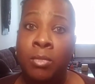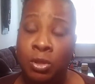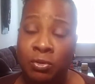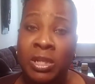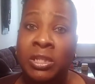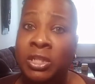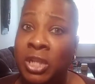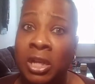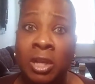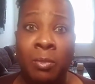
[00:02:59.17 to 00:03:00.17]
you need to
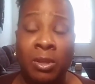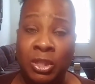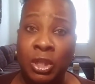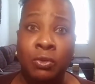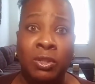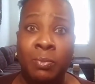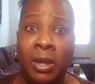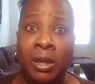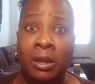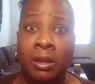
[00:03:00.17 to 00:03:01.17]
check them. Excuse
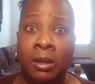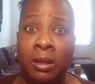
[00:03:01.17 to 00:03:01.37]
me,